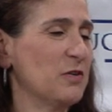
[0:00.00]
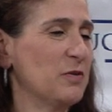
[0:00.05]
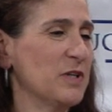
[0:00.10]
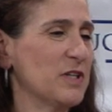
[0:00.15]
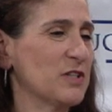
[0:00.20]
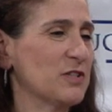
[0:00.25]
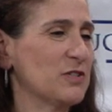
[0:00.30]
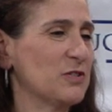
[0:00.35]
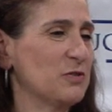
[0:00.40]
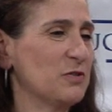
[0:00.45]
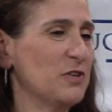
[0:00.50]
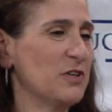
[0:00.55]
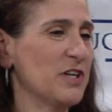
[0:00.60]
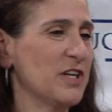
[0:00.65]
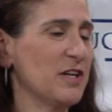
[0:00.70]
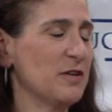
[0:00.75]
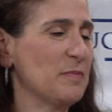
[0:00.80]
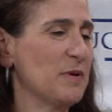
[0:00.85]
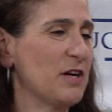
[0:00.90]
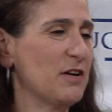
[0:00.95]
quick
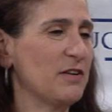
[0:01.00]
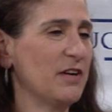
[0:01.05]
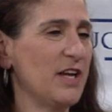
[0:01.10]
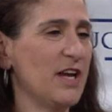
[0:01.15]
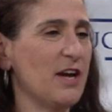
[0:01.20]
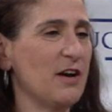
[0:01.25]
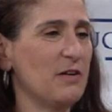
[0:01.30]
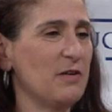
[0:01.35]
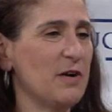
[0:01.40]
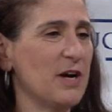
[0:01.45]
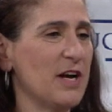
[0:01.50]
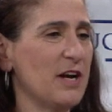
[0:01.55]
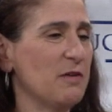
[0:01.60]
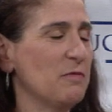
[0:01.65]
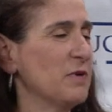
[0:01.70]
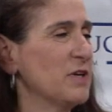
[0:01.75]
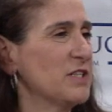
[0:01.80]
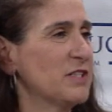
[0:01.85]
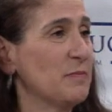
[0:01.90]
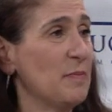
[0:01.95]
story about how I went